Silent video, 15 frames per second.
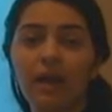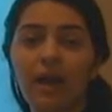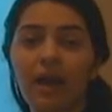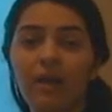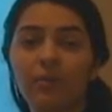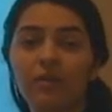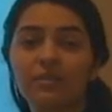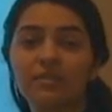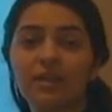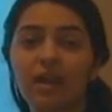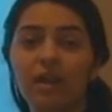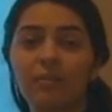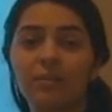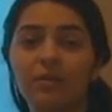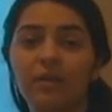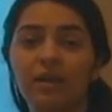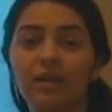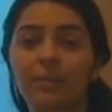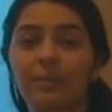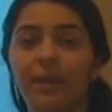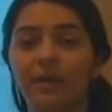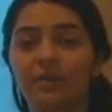I want to help you get
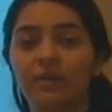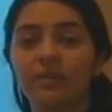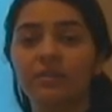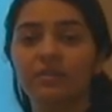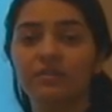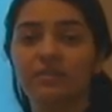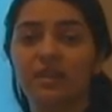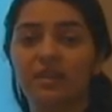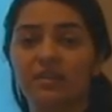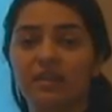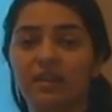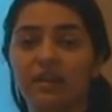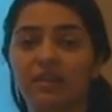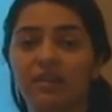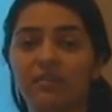a better understanding